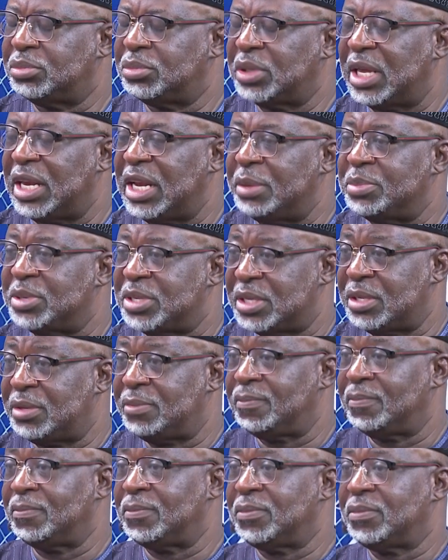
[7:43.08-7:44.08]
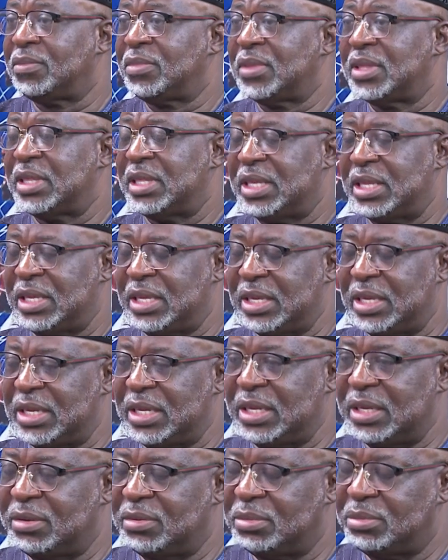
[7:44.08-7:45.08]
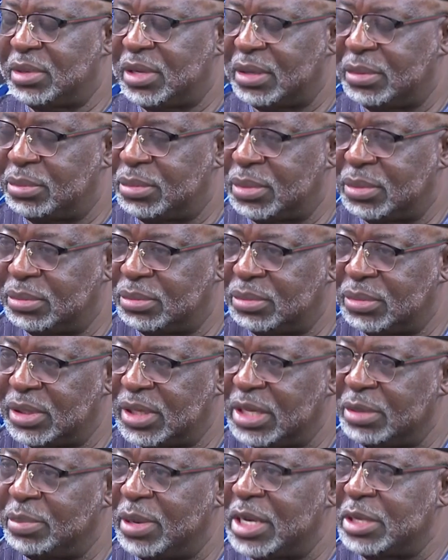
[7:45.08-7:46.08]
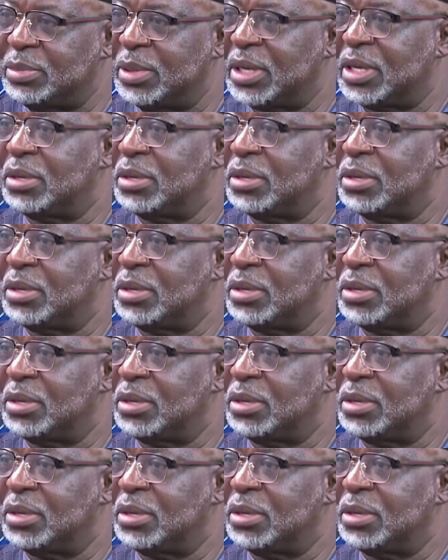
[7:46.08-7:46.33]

LMC, the League Management